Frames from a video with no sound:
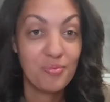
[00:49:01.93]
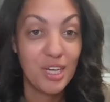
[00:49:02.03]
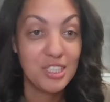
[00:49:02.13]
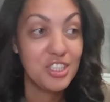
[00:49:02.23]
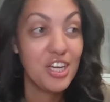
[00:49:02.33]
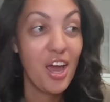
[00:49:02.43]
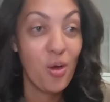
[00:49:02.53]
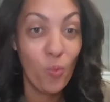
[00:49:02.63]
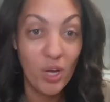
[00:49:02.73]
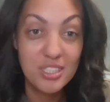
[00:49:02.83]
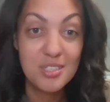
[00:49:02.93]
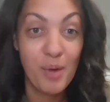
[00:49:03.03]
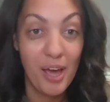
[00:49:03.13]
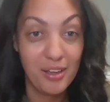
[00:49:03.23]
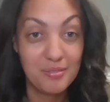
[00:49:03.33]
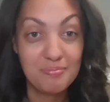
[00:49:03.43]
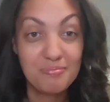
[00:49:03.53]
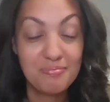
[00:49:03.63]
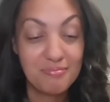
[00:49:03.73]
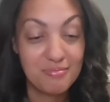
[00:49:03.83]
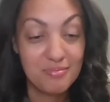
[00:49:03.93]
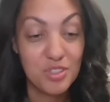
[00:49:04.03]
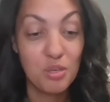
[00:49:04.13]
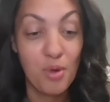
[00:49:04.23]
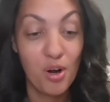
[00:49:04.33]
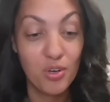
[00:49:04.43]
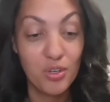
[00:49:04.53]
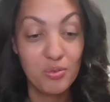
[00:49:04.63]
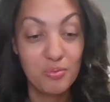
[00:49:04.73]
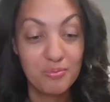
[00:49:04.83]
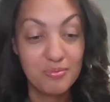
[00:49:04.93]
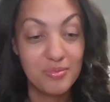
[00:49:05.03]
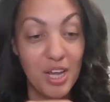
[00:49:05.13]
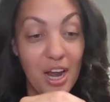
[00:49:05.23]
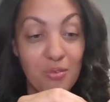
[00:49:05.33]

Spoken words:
She had one spot tomorrow. And I